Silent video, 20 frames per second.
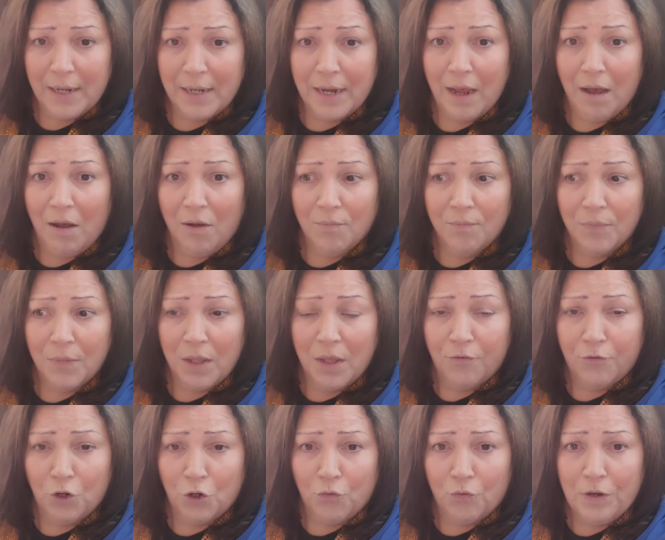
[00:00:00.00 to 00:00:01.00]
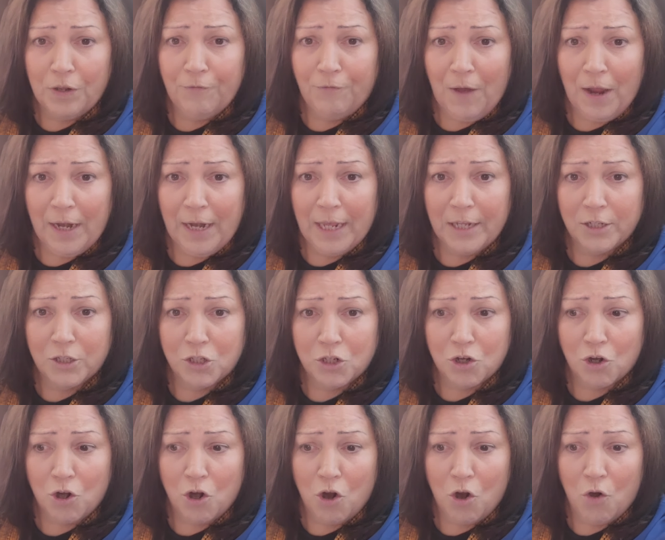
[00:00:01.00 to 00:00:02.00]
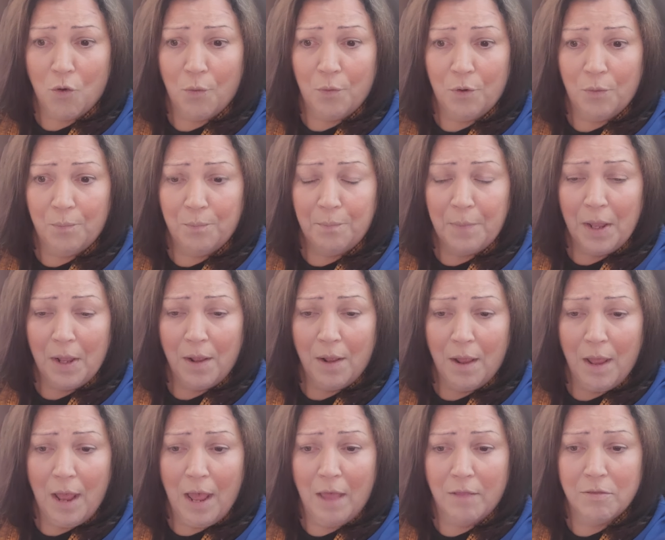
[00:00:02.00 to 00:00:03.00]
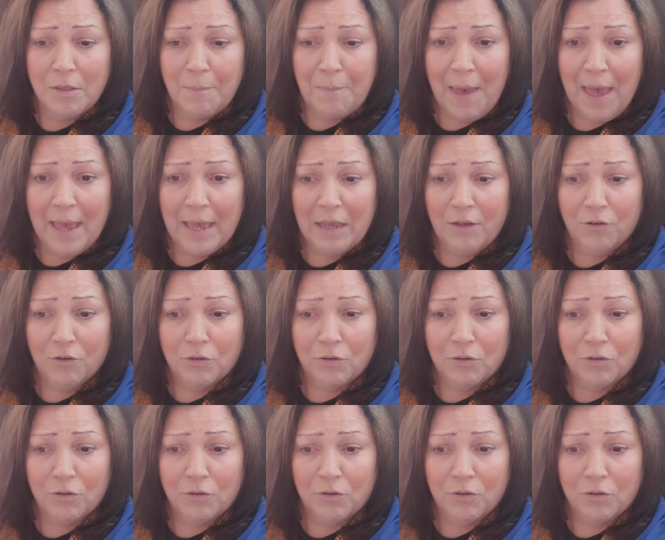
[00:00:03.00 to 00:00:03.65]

Now, if you're refinancing your home and the bank